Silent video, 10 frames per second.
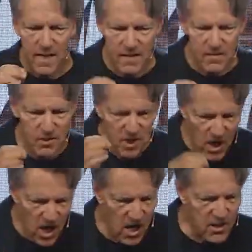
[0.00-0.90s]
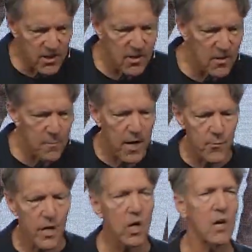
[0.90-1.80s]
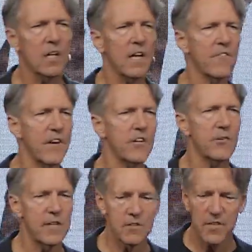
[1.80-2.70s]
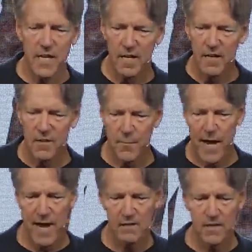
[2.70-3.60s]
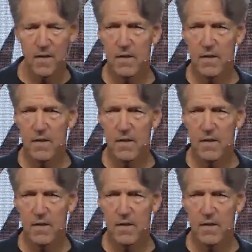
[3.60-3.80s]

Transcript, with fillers: is conquered by recalling victories in the past.